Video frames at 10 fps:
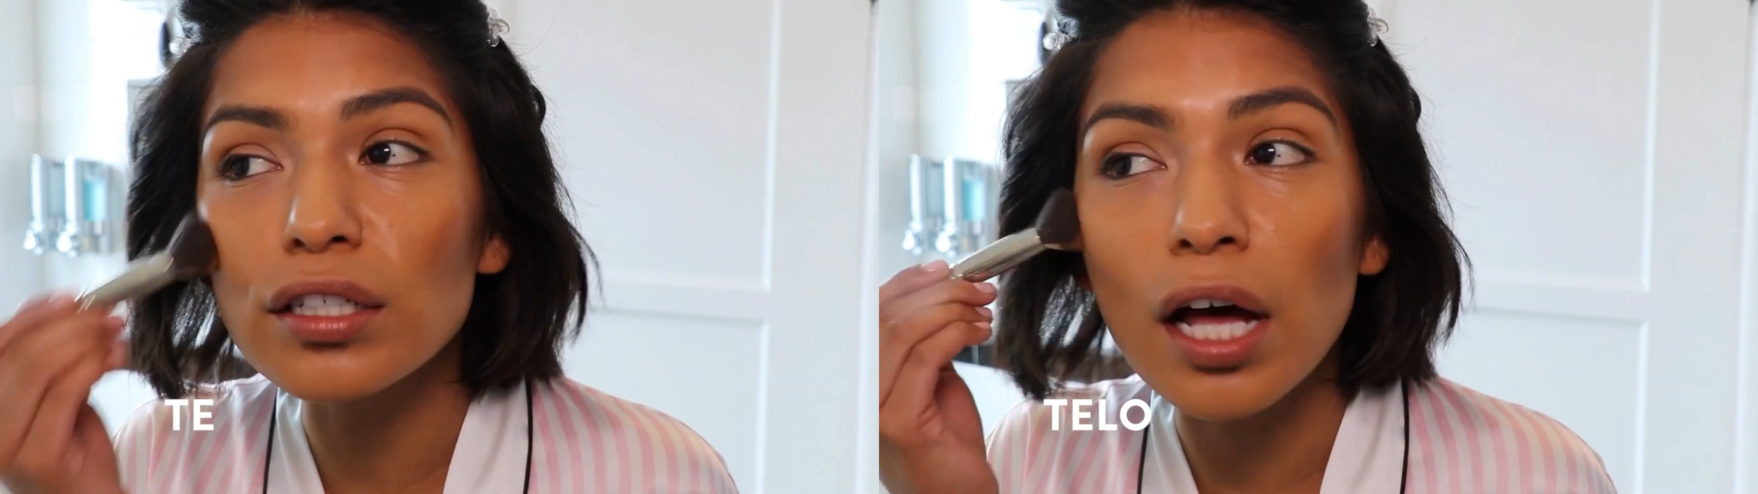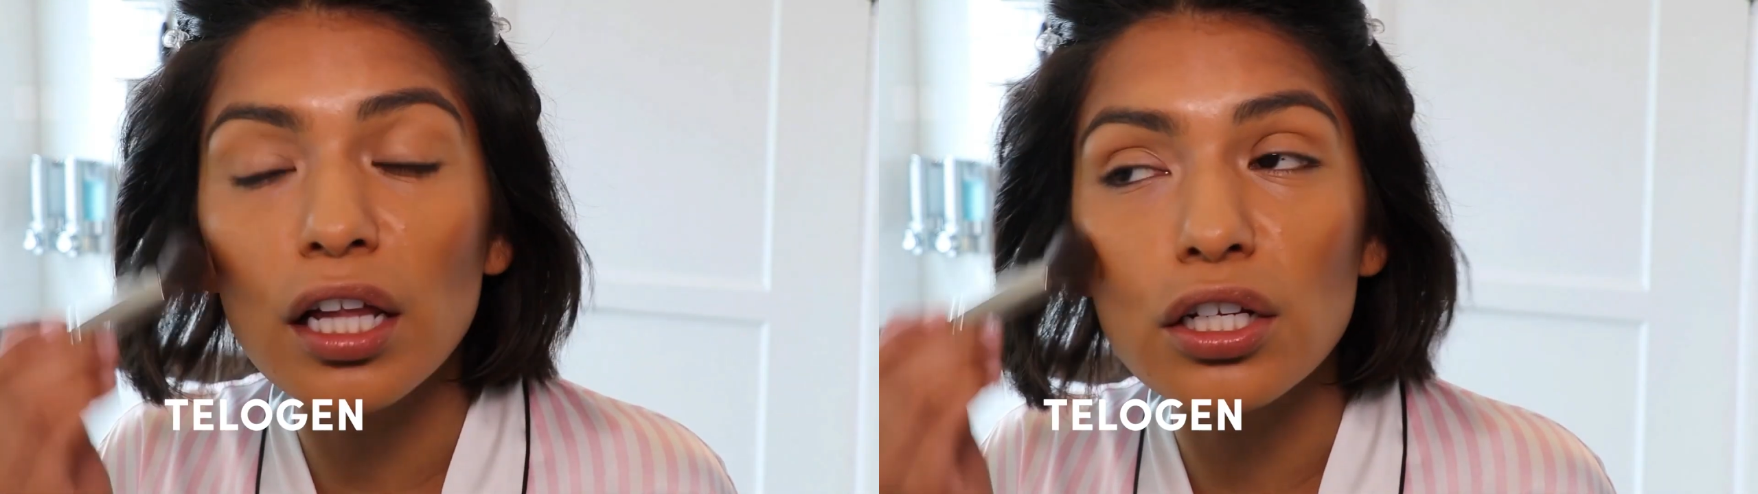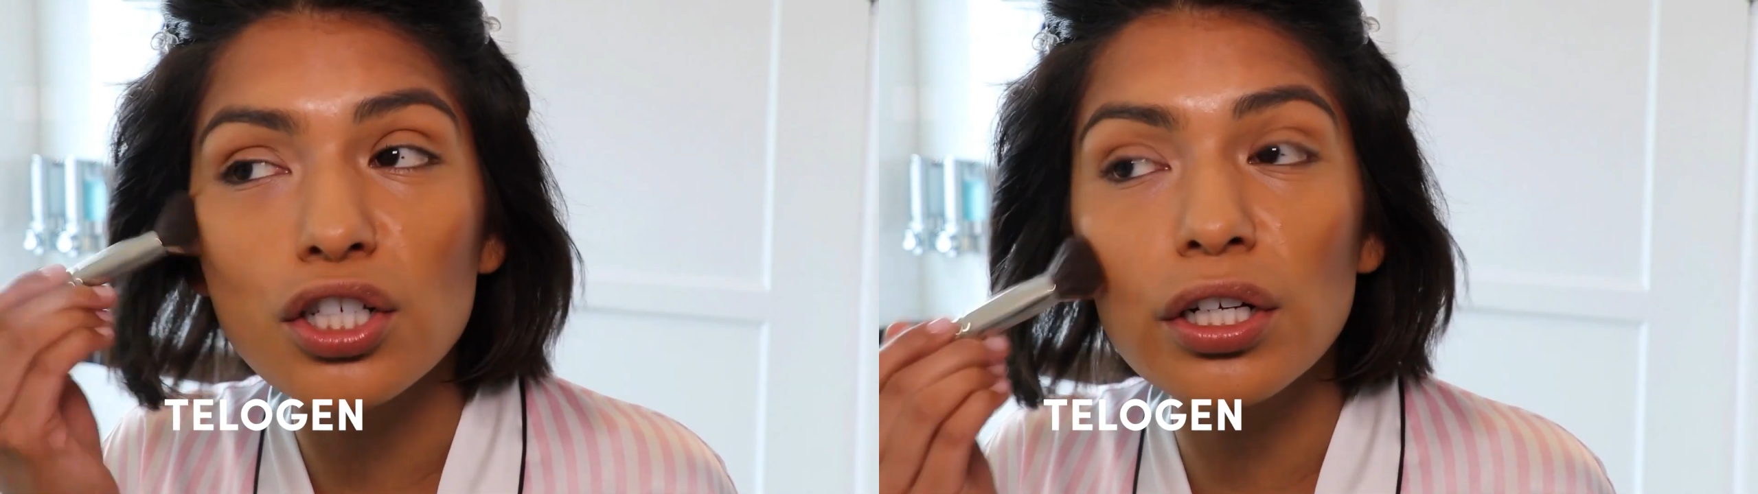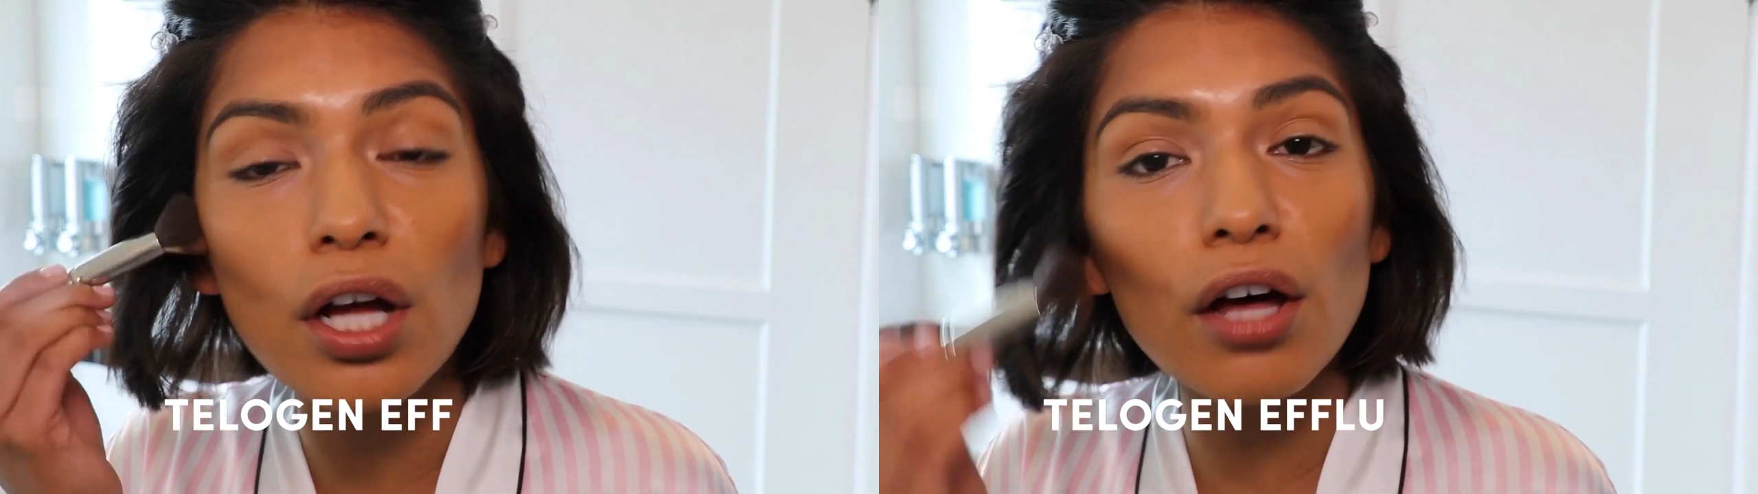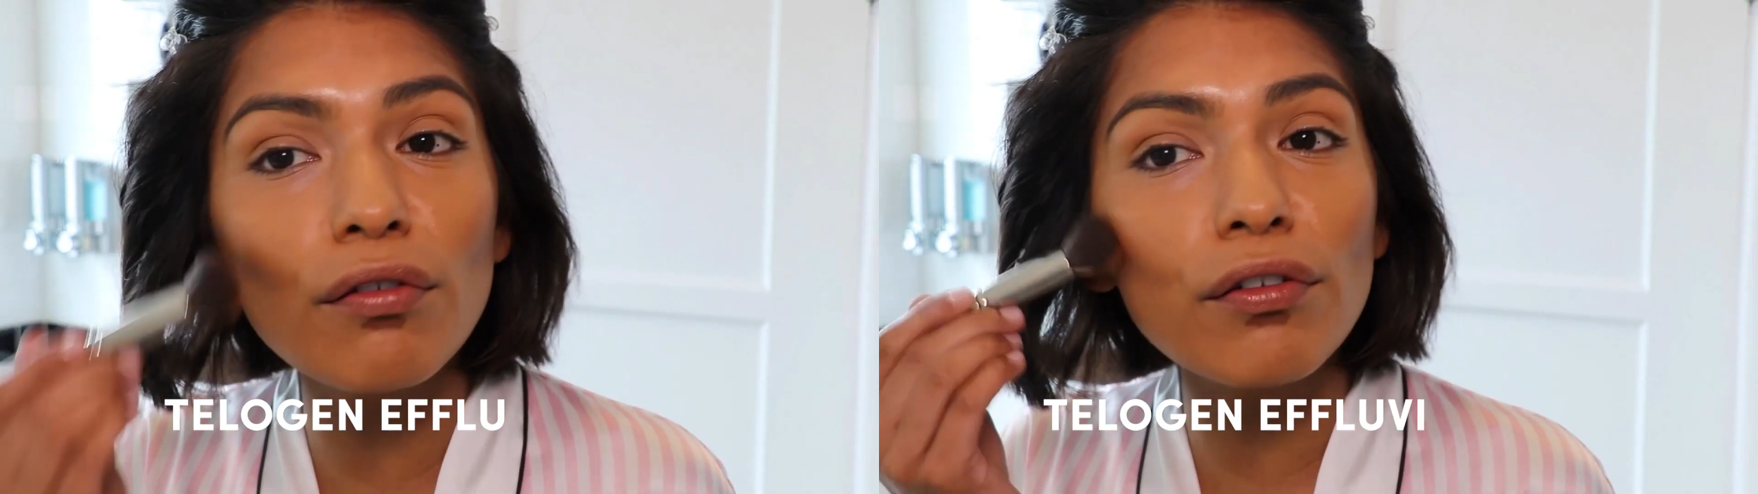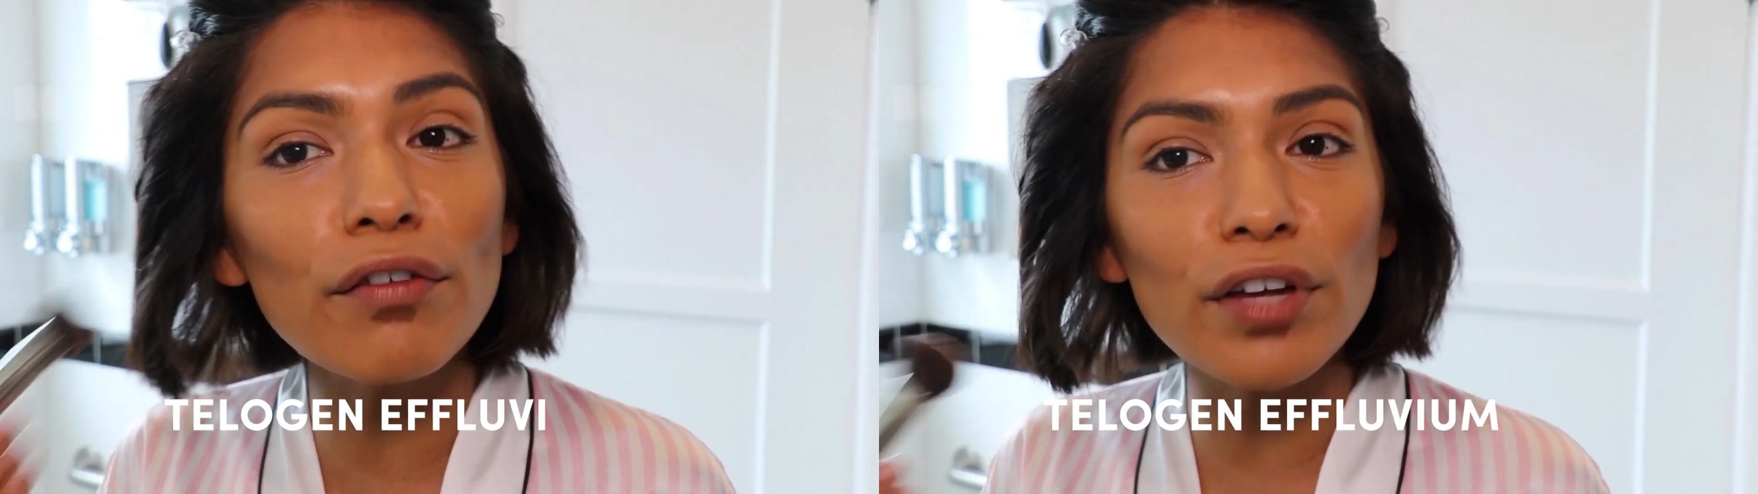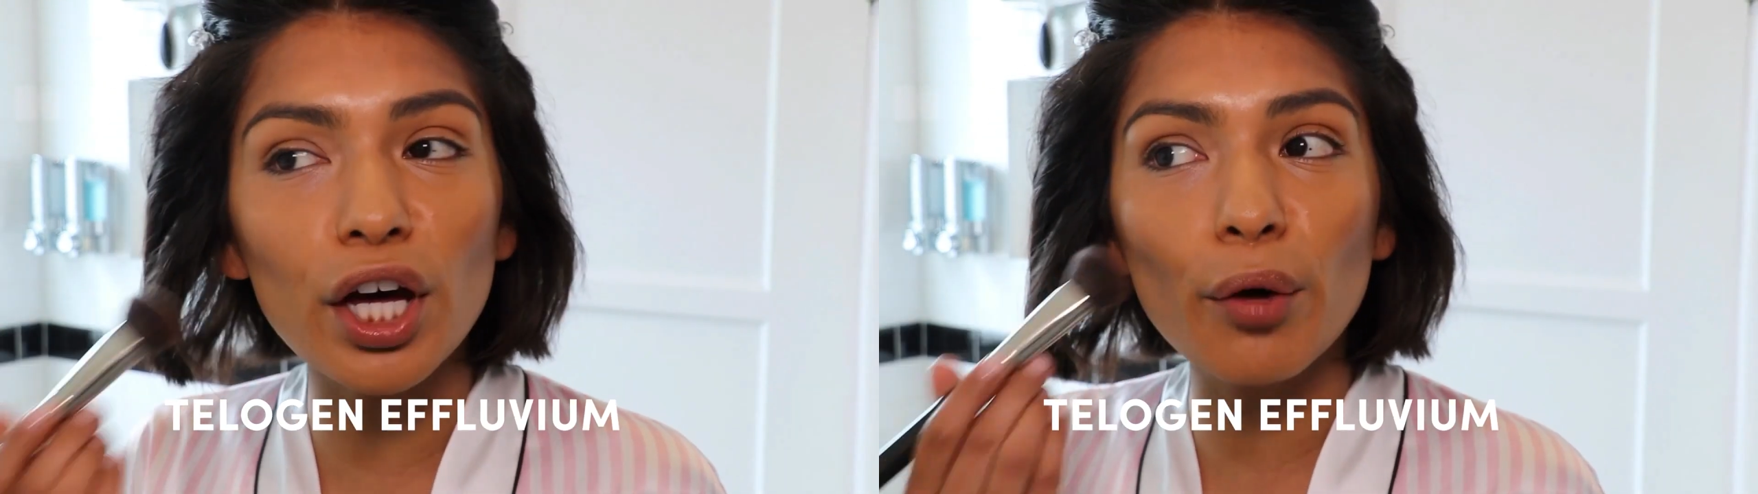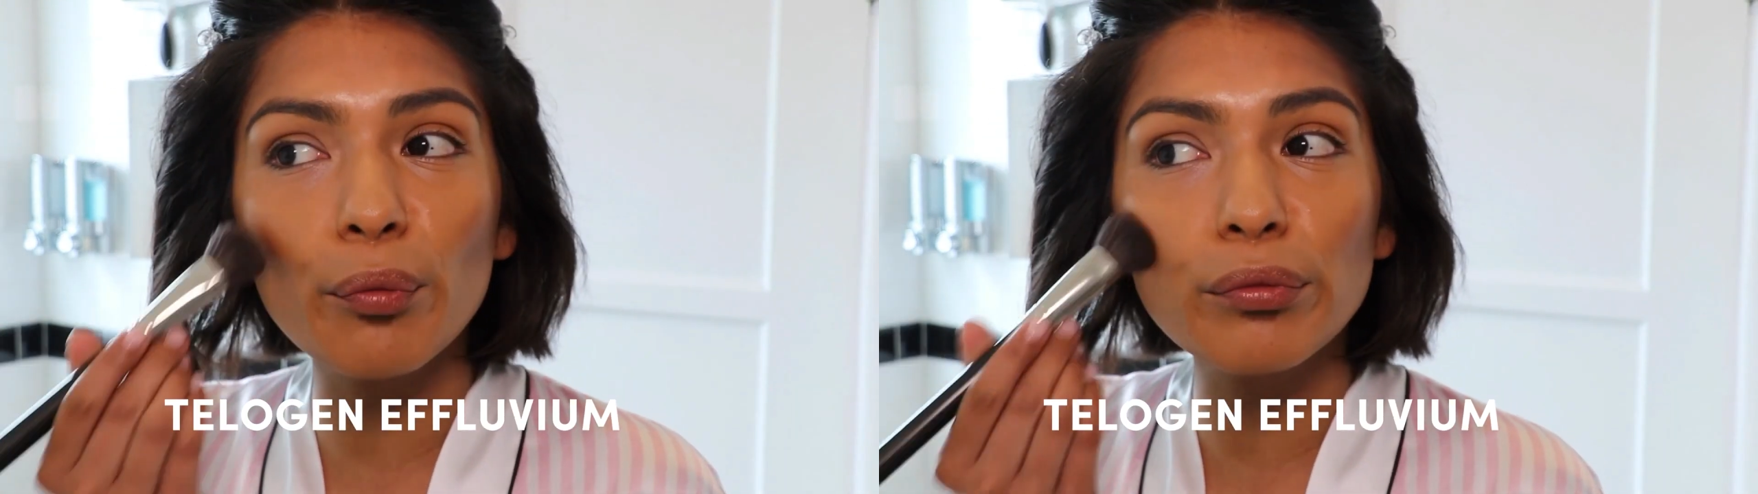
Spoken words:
telogen effluvium.